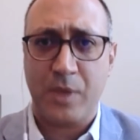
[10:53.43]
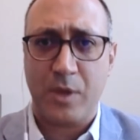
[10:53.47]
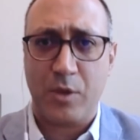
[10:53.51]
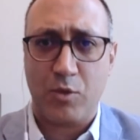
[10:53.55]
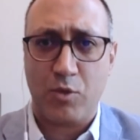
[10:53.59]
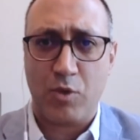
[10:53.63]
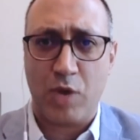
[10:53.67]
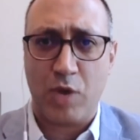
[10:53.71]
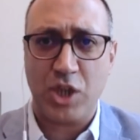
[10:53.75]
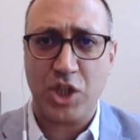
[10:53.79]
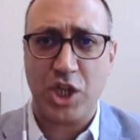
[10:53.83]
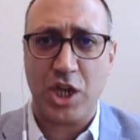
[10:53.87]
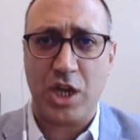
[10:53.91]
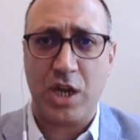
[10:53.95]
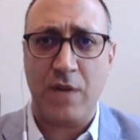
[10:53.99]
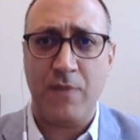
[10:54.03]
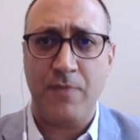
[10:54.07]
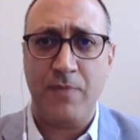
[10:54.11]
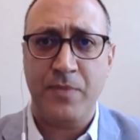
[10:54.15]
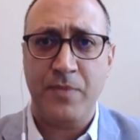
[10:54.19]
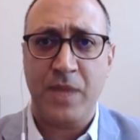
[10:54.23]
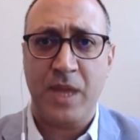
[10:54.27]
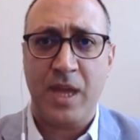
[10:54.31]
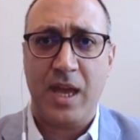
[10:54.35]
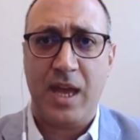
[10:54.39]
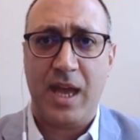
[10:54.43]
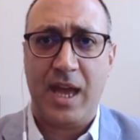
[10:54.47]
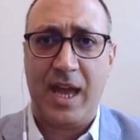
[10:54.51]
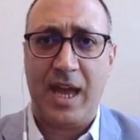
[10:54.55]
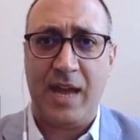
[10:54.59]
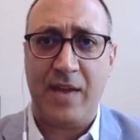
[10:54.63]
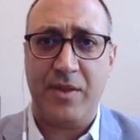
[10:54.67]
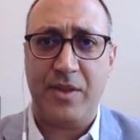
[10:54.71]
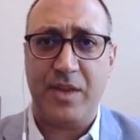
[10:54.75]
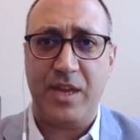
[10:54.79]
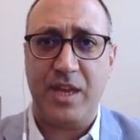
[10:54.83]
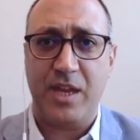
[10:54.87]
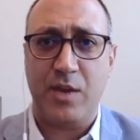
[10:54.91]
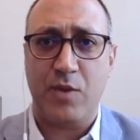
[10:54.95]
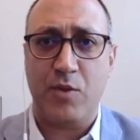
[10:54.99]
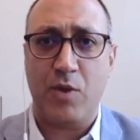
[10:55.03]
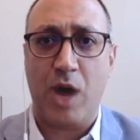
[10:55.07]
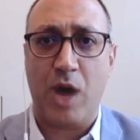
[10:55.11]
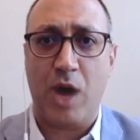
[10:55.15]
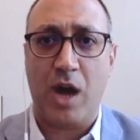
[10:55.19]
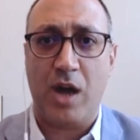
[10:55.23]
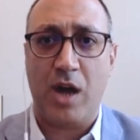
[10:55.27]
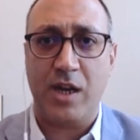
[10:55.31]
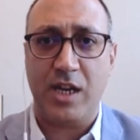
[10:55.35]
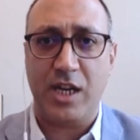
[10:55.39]
Russia, and the
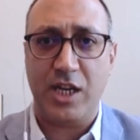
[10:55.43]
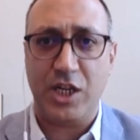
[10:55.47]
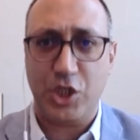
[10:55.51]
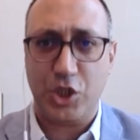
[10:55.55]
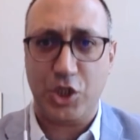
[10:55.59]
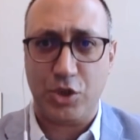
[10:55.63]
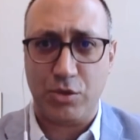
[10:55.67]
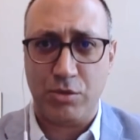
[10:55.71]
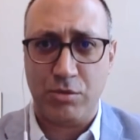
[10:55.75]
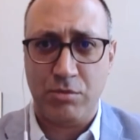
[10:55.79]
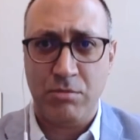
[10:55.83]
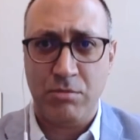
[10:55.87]
Iran issue,